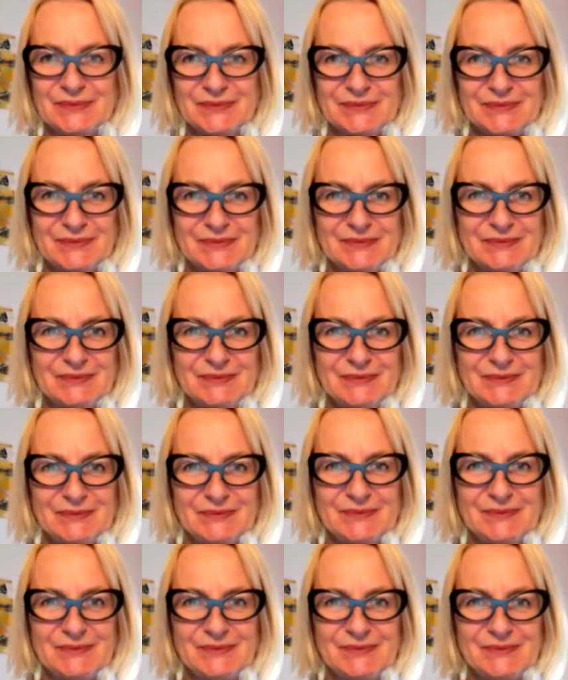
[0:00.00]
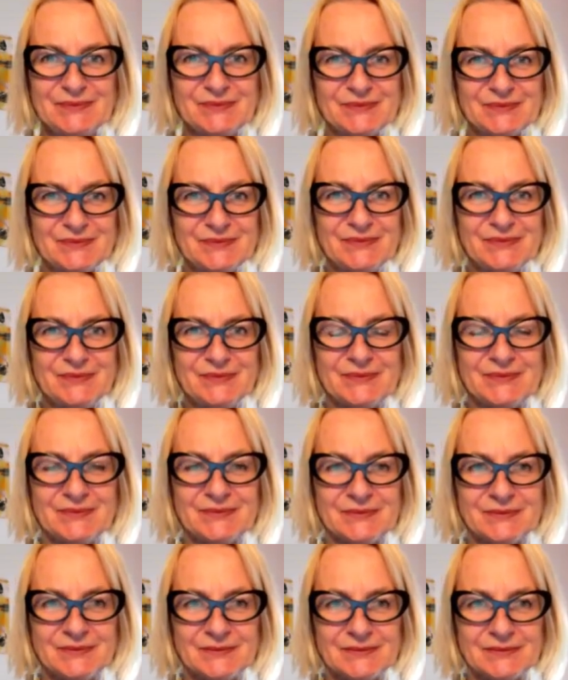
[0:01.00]

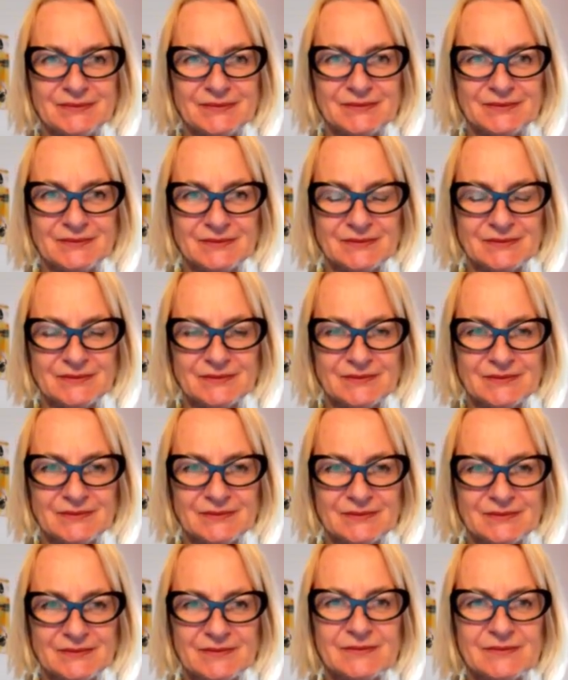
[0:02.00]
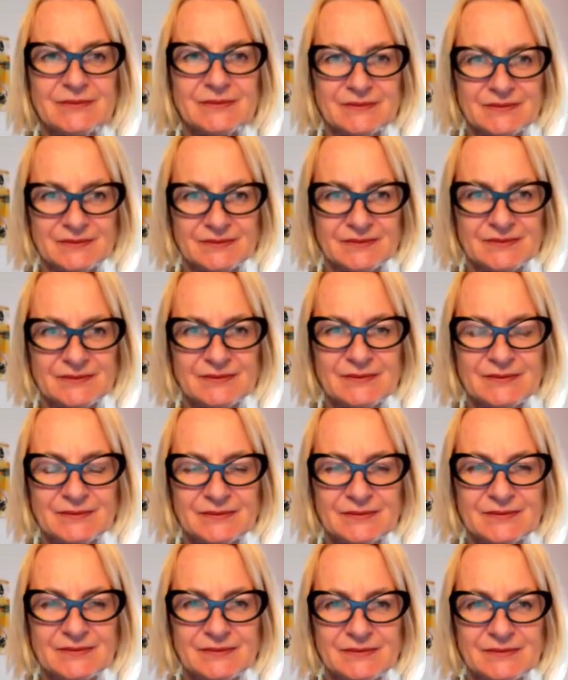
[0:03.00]

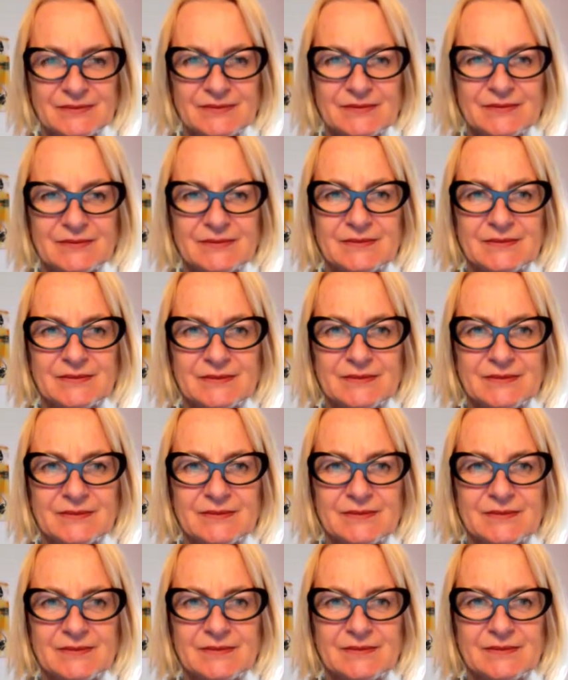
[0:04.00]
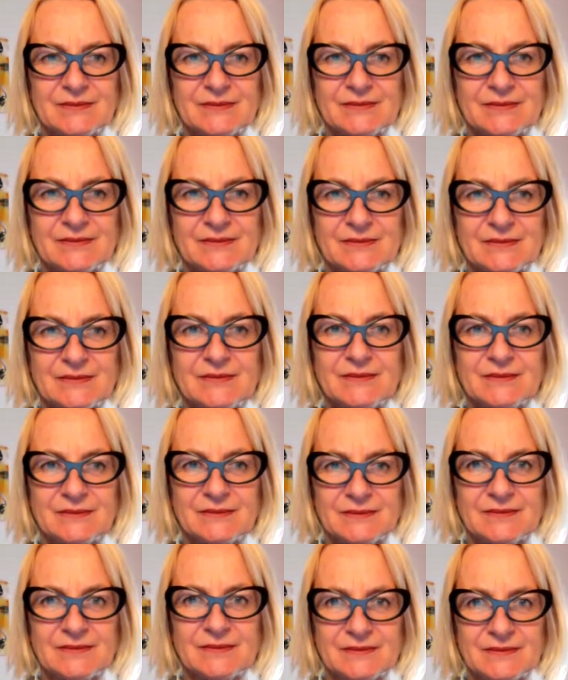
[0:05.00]

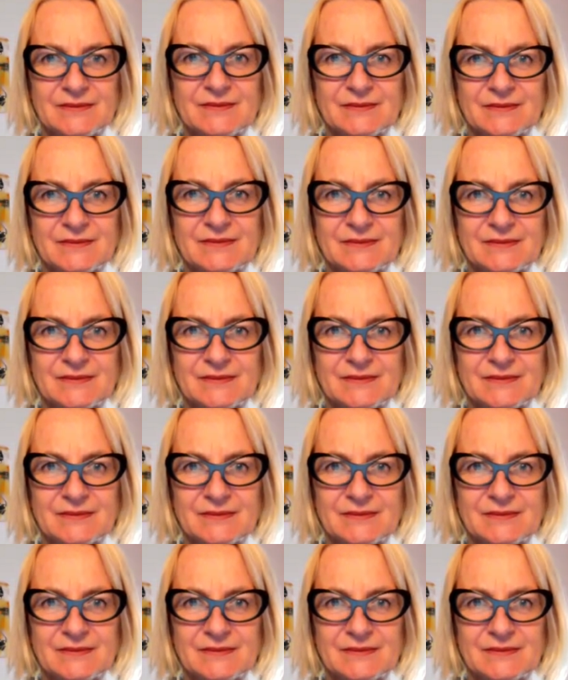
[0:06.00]
(silent)